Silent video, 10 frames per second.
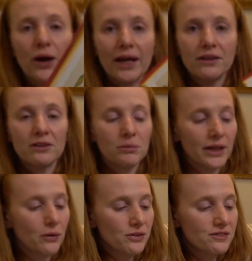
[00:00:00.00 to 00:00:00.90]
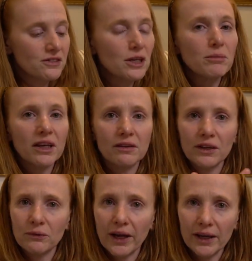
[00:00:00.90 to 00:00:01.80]
randomly or seemingly
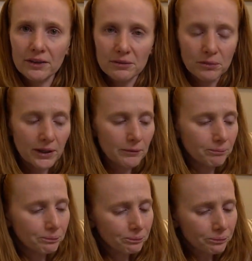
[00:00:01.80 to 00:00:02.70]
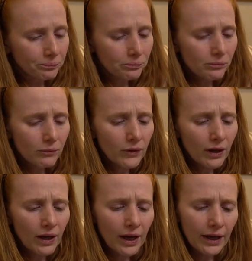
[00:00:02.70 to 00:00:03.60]
randomly.
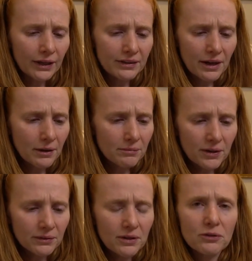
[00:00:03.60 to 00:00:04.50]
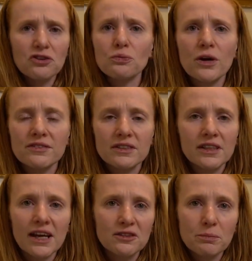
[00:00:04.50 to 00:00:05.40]
And um, there, there just wasn't an
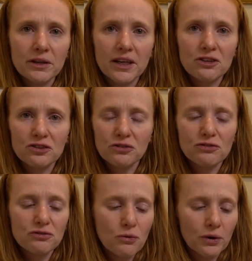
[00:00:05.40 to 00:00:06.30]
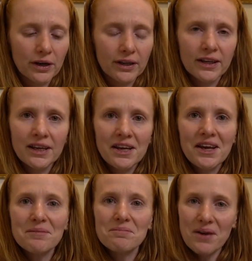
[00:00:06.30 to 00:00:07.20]
explanation for it
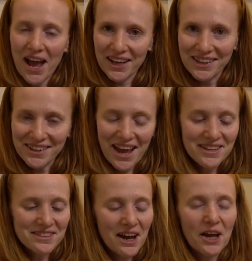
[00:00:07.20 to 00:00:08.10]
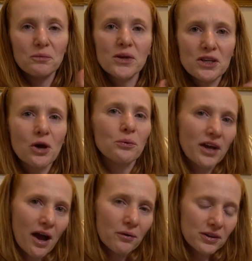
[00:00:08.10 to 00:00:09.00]
back in that time. We know
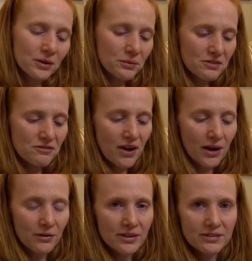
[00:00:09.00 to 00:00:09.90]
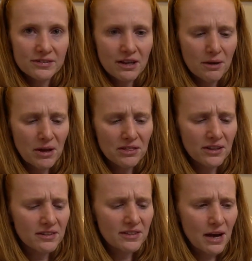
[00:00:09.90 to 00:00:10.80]
now that it was a virus. Um, I
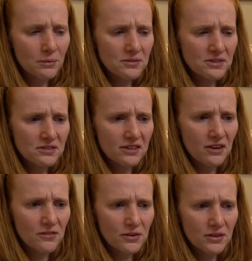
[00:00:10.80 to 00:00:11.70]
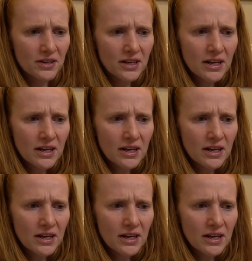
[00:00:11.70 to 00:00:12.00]
think that that was discovered